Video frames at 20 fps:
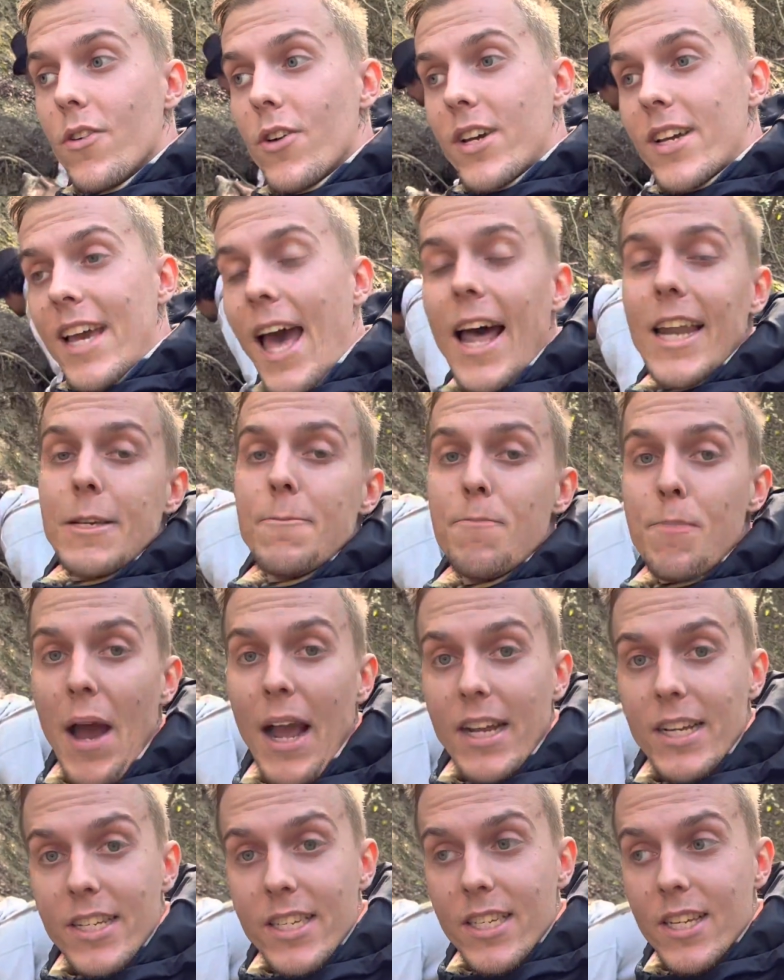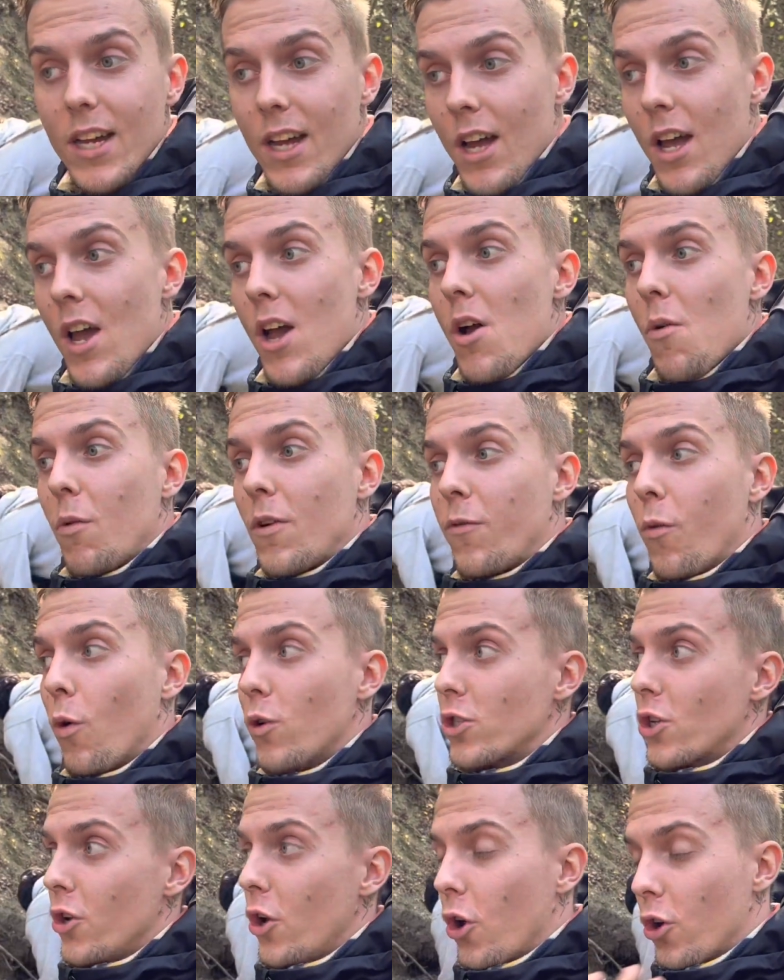Cali Banks, we've
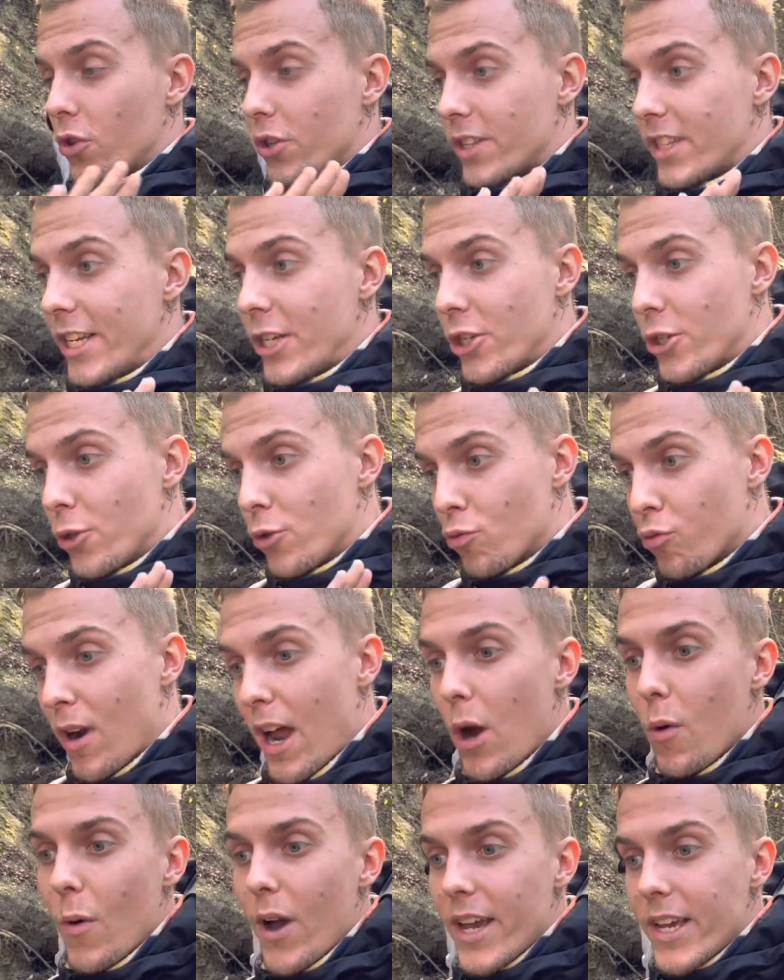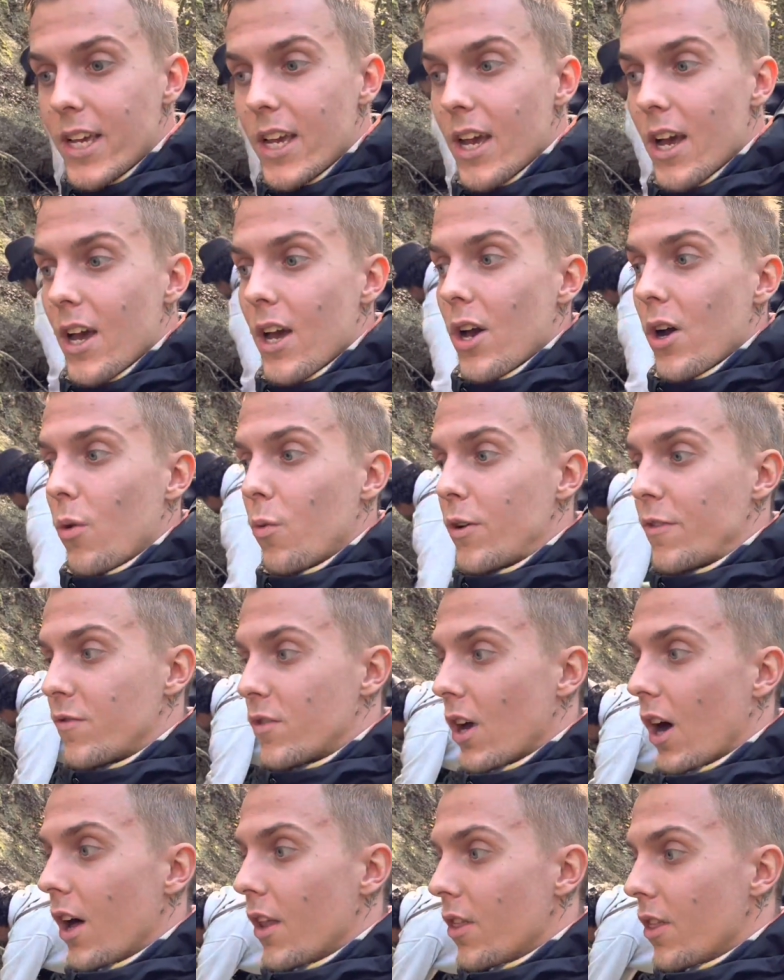walked along the Disused Railway, we've
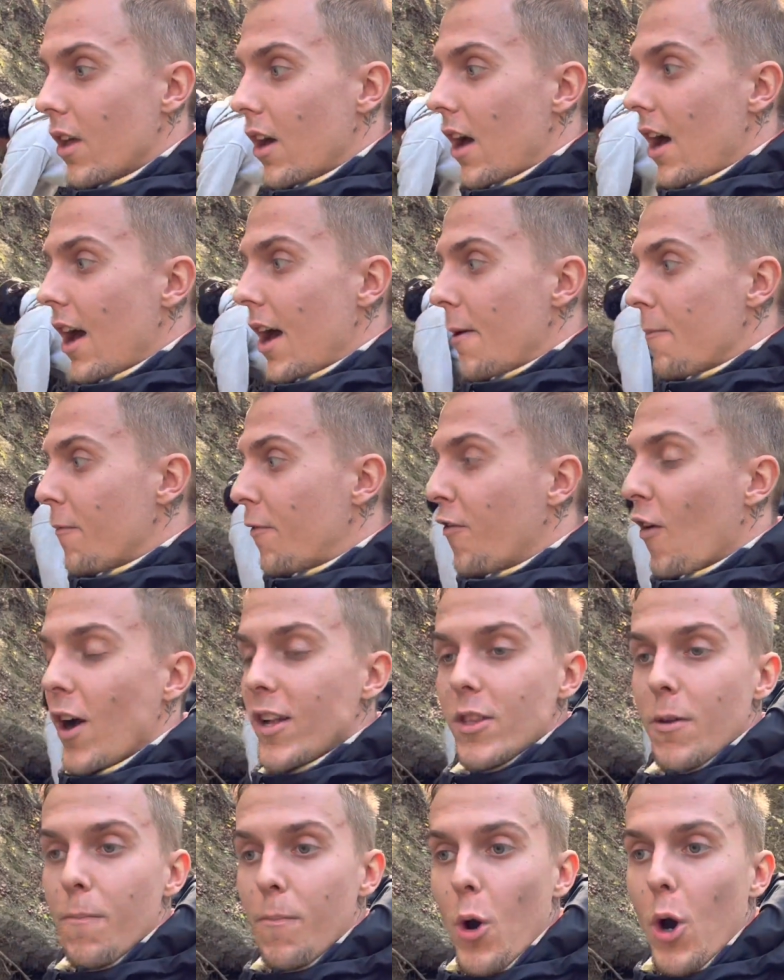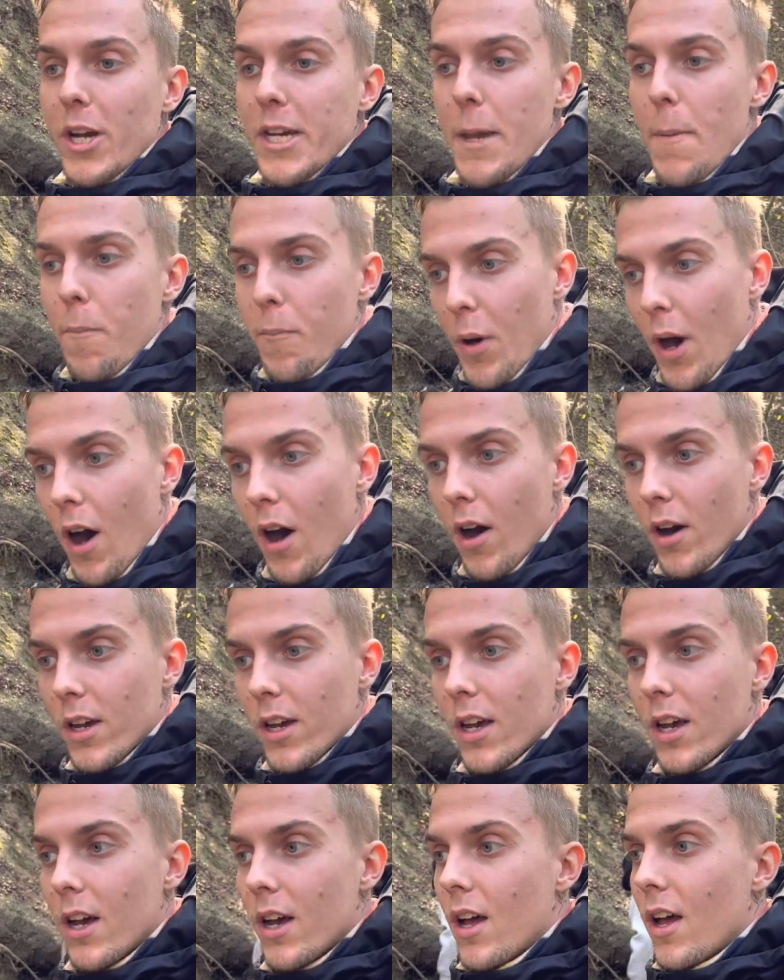done Finedon Pocket
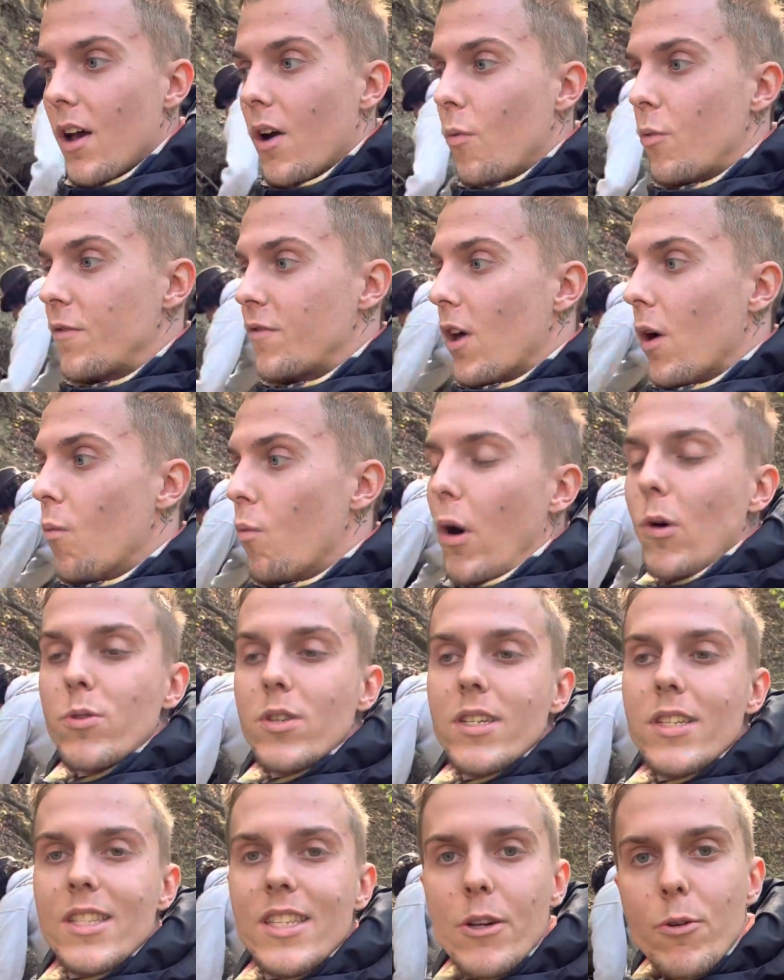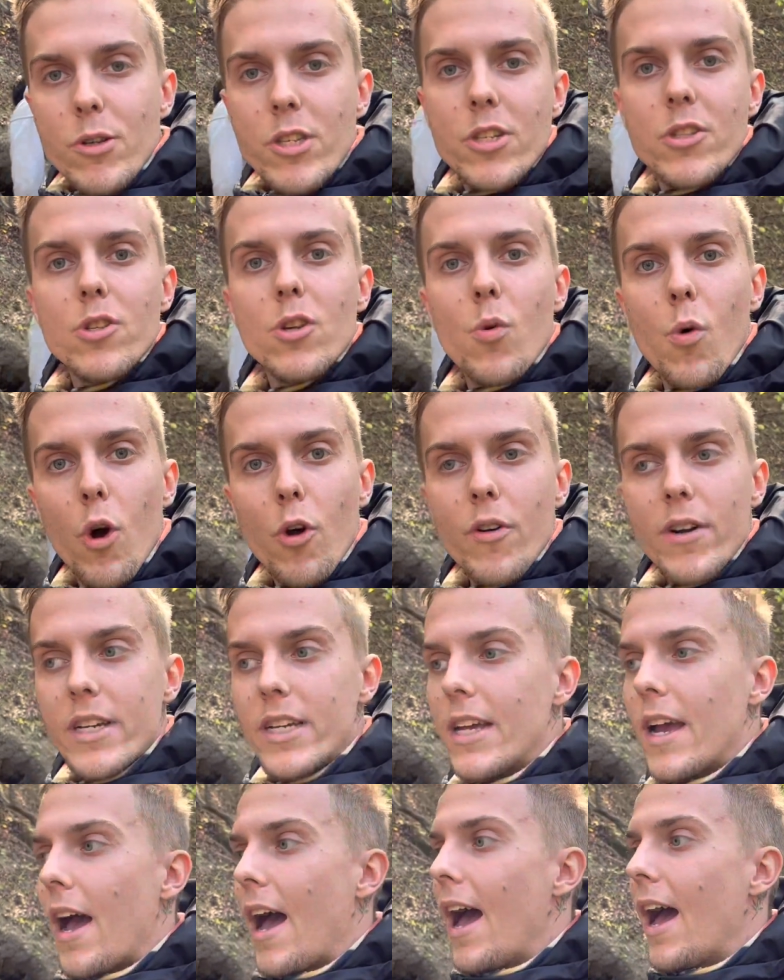Park, we've done Walter Nielsen's
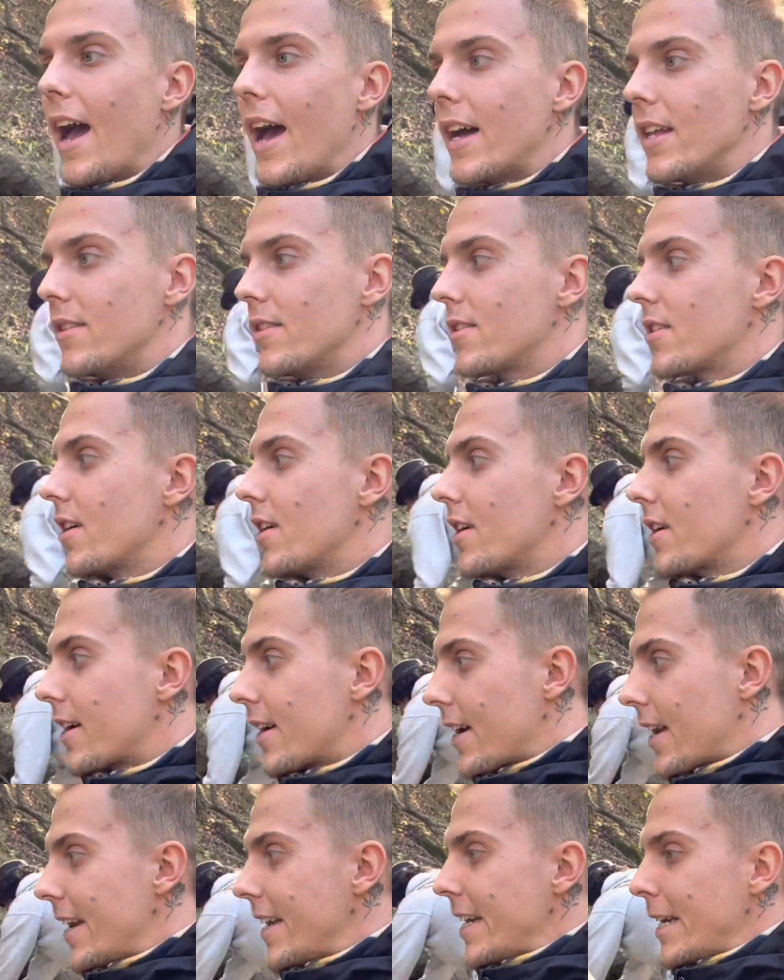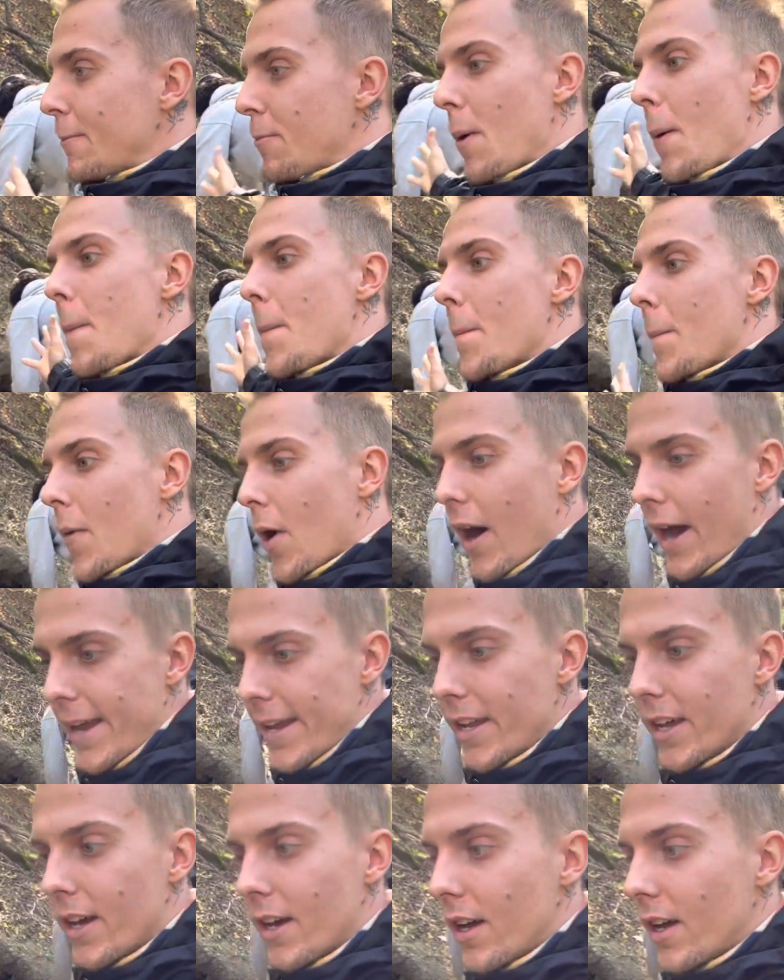Quarry and Glebe
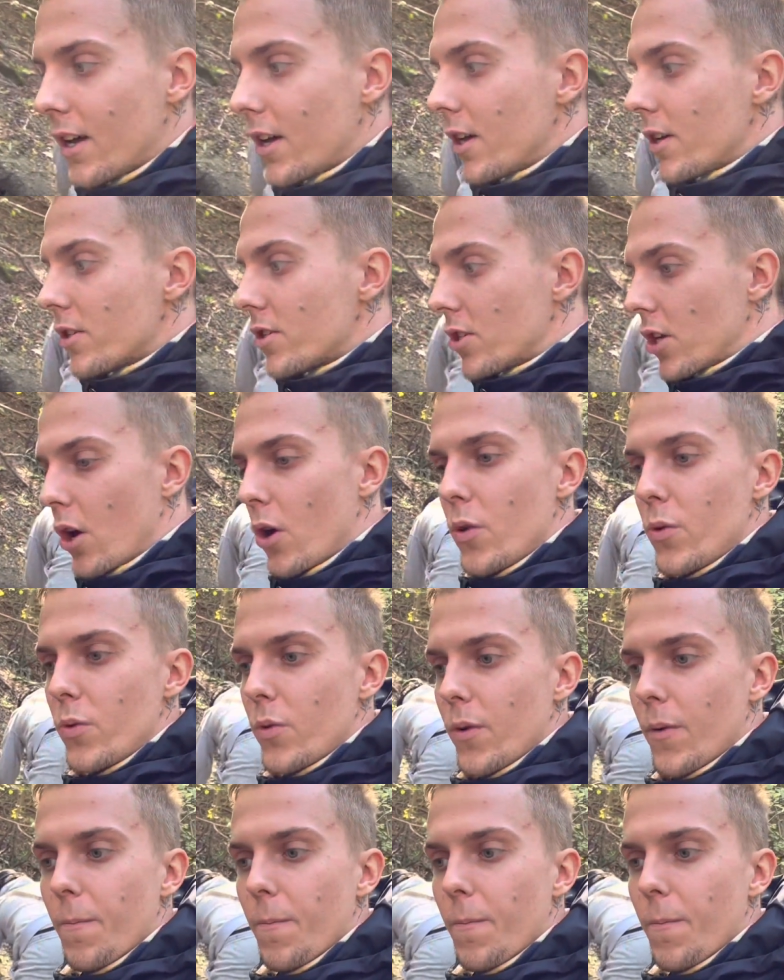Mine. So